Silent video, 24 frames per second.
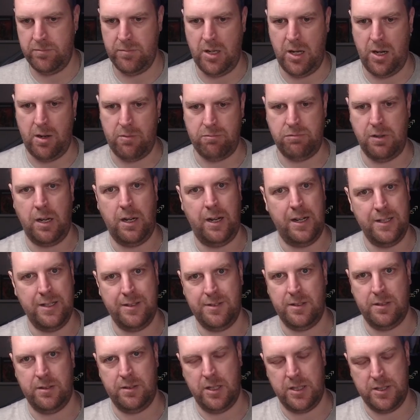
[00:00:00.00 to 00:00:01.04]
arise
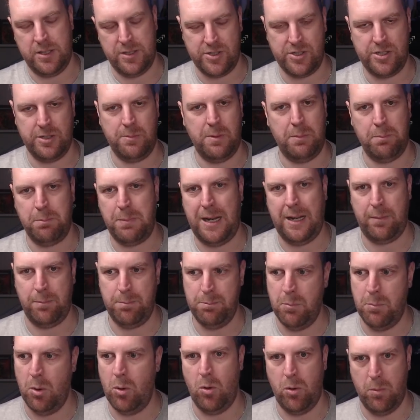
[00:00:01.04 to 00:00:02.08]
and summon back
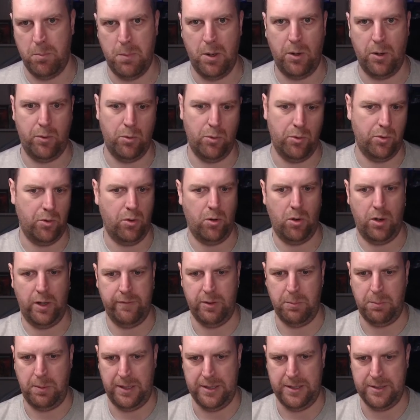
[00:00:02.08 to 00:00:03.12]
more models all over
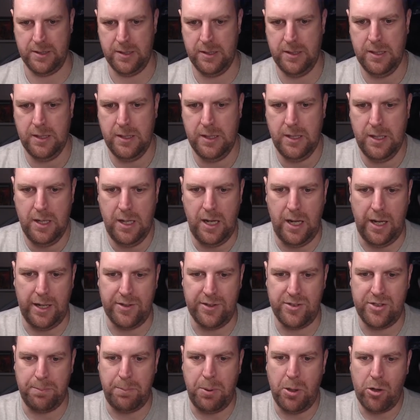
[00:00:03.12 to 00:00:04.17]
the place.
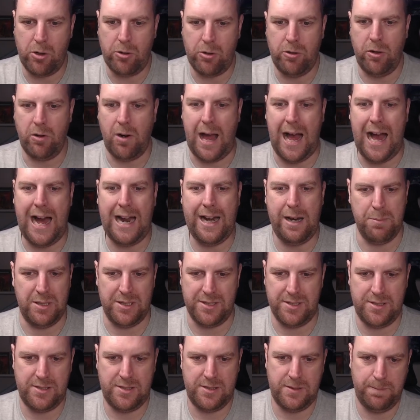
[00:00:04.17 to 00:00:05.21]
Sepulchral
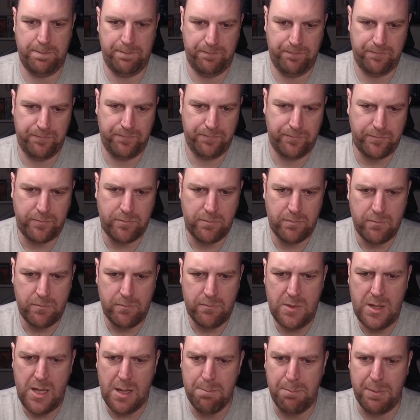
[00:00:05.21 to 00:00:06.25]
Animus.
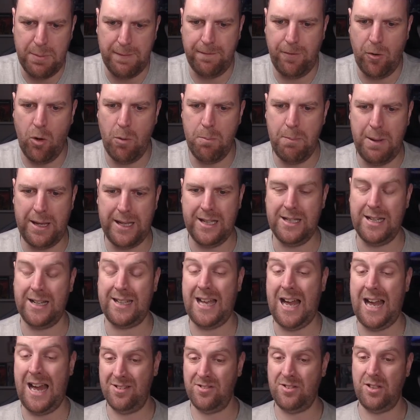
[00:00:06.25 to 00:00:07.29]
Before making a
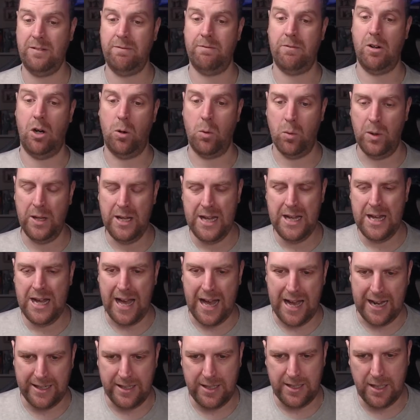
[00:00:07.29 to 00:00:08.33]
casting roll,
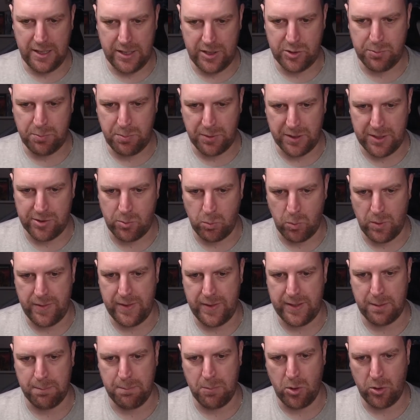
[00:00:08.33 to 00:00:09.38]
any Leech Priest
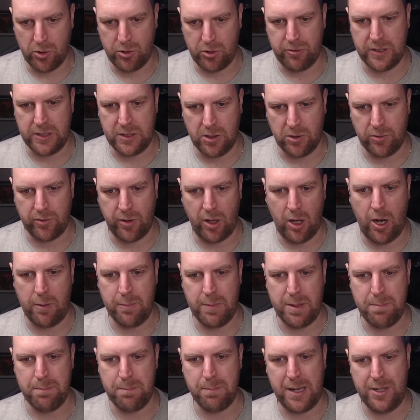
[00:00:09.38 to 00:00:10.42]
within a Mortuary Cult
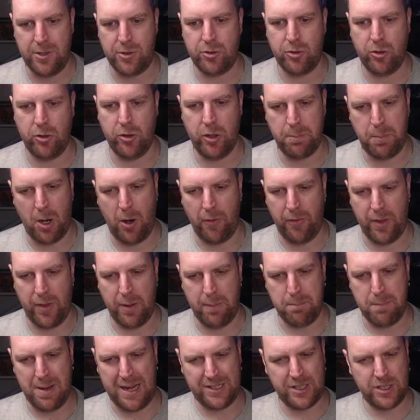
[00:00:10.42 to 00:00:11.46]
army may draw upon the
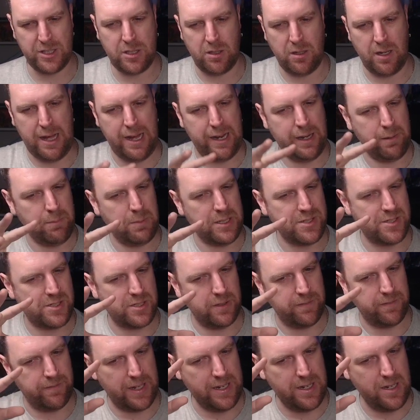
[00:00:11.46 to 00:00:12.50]
magical animus
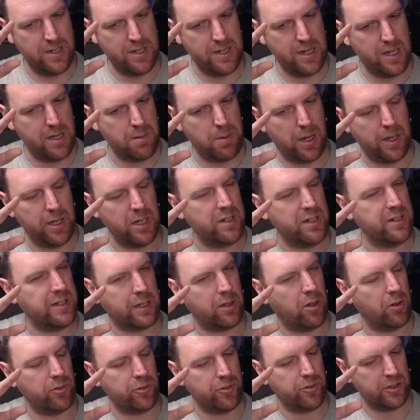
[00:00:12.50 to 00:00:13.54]
of any nearby undead
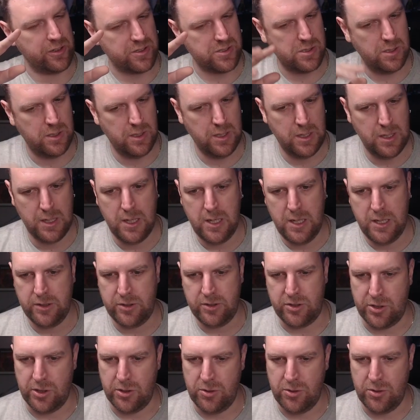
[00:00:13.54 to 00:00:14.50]
constructs. To do